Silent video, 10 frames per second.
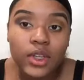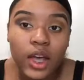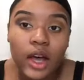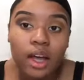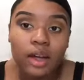
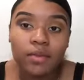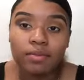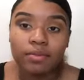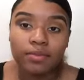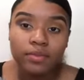
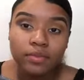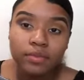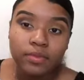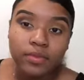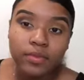um,
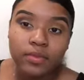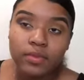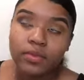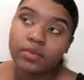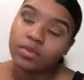
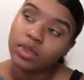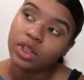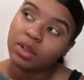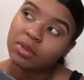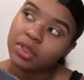when
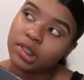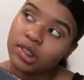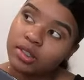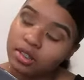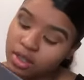did I wear
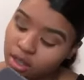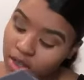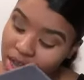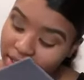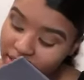this?
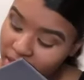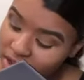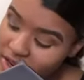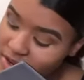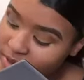last
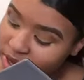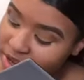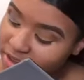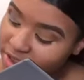Saturday when I had